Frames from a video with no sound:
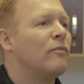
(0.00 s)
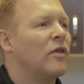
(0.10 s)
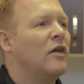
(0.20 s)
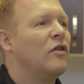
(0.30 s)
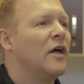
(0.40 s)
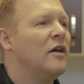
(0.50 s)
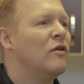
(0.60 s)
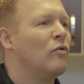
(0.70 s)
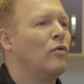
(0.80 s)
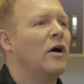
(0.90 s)

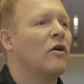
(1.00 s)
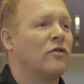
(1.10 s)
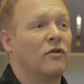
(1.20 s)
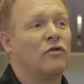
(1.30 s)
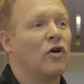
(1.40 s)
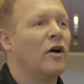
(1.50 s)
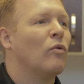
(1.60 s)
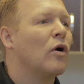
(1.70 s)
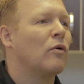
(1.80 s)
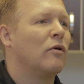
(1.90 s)
Then we also try to
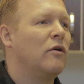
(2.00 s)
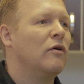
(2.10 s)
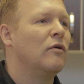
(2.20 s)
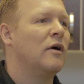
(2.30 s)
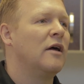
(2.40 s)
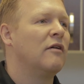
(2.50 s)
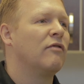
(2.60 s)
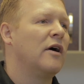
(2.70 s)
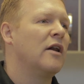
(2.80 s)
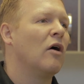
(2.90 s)
work with you and
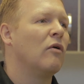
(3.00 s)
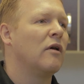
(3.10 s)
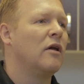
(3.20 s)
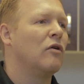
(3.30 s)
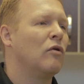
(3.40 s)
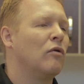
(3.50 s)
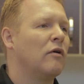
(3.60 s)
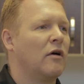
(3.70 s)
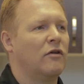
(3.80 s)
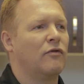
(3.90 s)
find out,
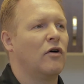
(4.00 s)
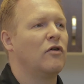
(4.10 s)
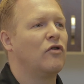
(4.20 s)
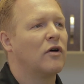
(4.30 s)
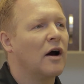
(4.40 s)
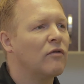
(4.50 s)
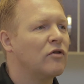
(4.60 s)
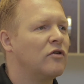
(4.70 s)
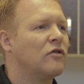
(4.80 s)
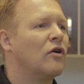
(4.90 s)
as far as your
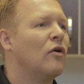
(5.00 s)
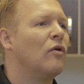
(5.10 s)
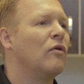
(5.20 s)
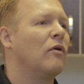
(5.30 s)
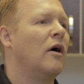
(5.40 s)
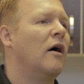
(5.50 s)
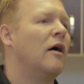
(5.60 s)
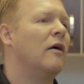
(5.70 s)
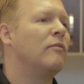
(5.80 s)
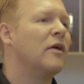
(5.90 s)
coverages
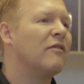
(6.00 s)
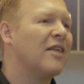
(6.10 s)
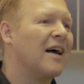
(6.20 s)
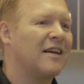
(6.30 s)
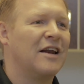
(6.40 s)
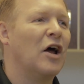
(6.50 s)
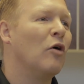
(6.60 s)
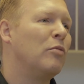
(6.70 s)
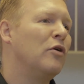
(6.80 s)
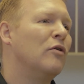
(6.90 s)
go, if that can
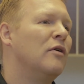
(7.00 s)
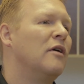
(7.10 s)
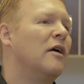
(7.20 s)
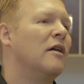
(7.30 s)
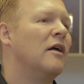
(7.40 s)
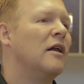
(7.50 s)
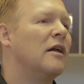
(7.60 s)
help you in